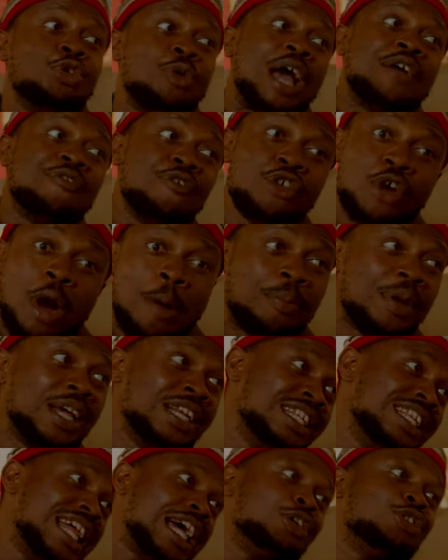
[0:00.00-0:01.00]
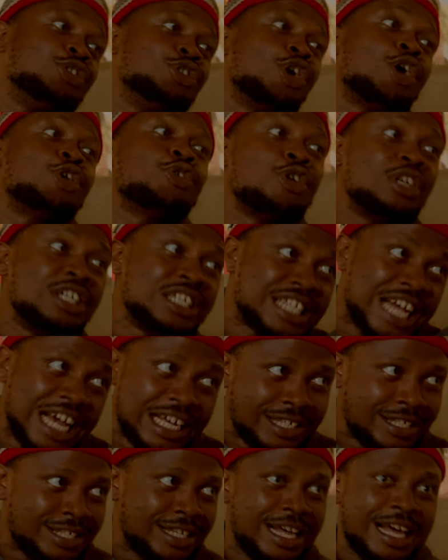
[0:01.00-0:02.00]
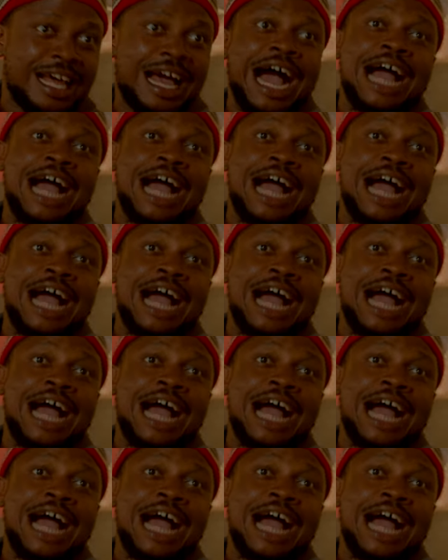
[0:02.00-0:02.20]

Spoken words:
You were even complaining that you did not know the size.